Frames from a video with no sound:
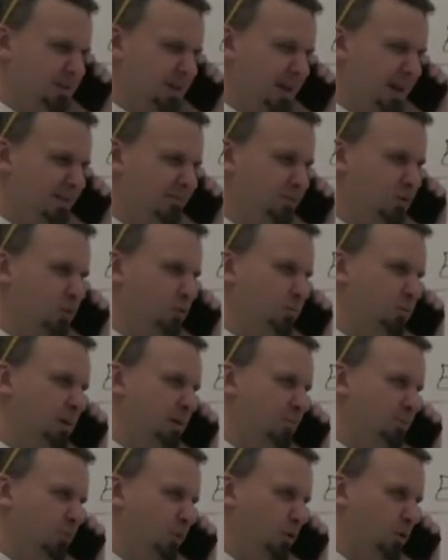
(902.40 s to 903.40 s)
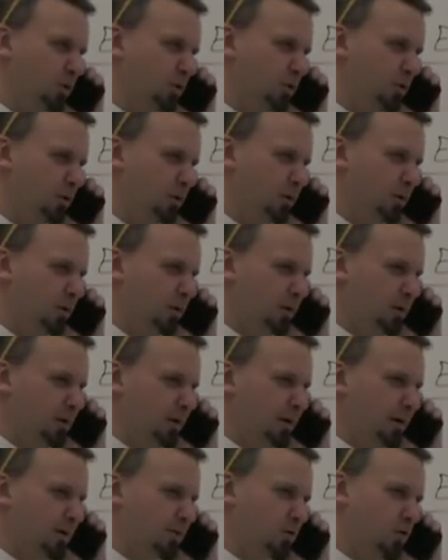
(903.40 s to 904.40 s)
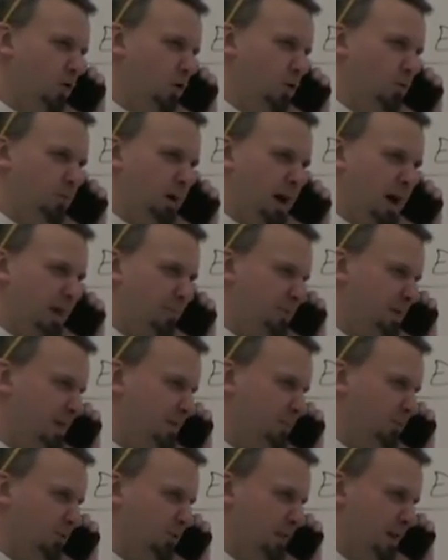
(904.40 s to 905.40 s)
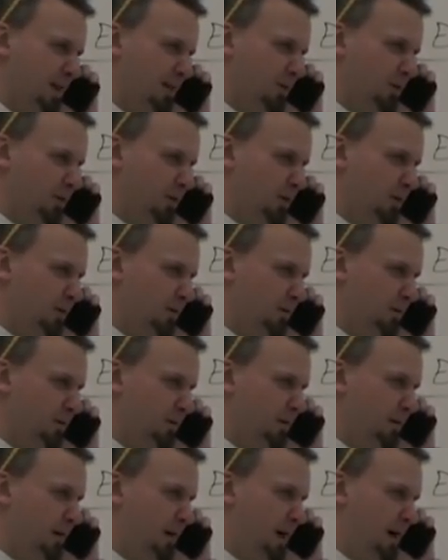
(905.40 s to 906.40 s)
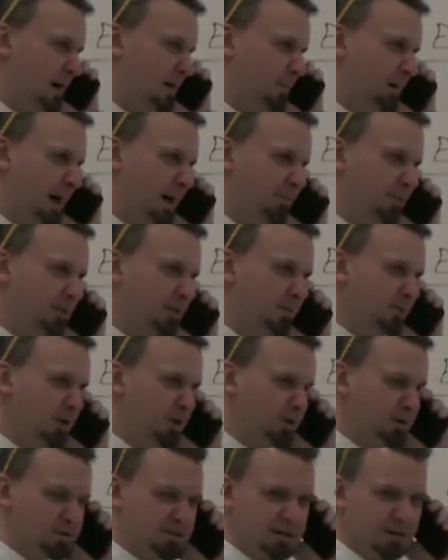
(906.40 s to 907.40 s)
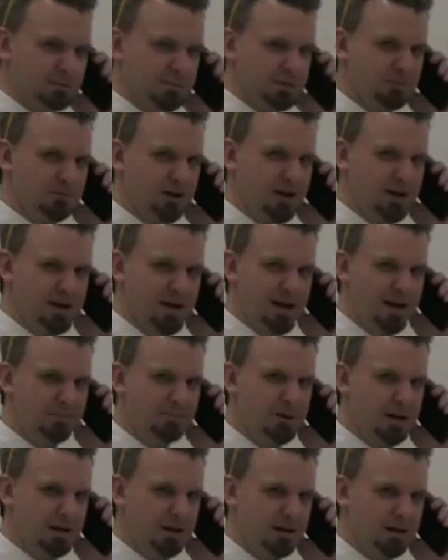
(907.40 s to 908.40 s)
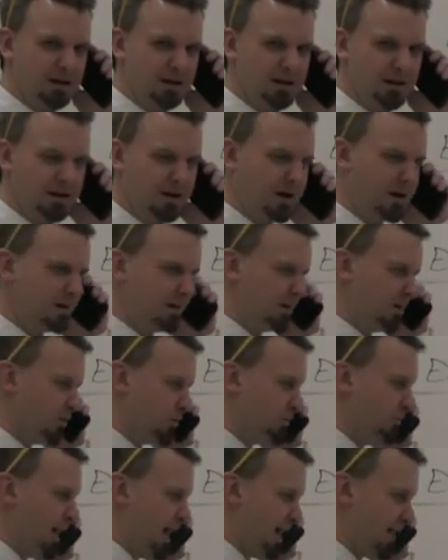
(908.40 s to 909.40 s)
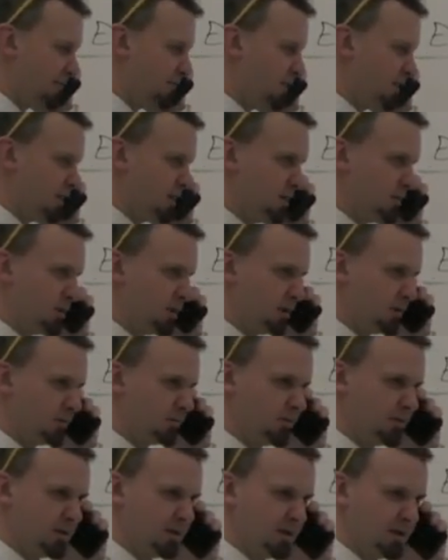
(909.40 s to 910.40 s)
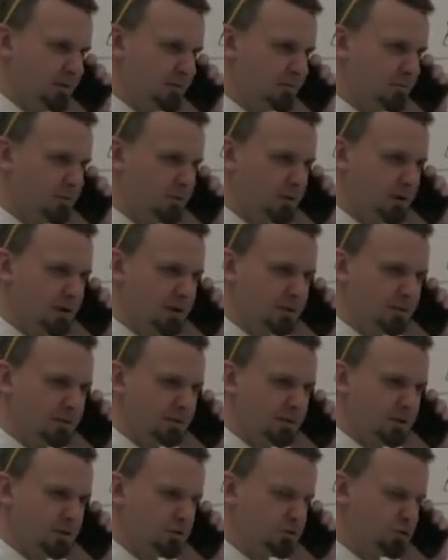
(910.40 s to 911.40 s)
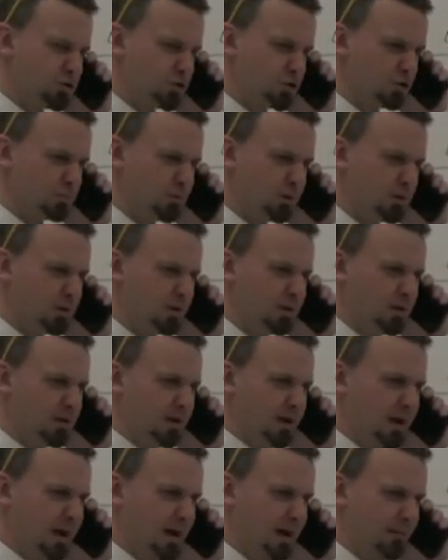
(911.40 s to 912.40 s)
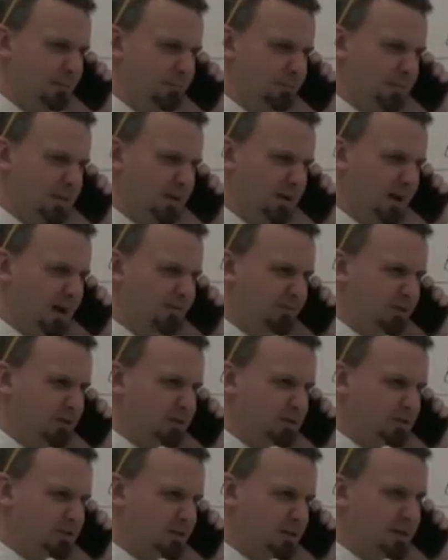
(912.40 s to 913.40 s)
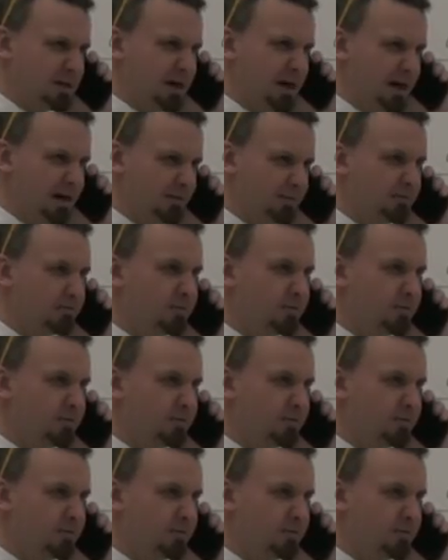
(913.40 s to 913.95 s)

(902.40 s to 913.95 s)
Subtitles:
have your people call my people later. I'm in the middle of something right now. I'm making another math video here for the YouTube. Obviously I've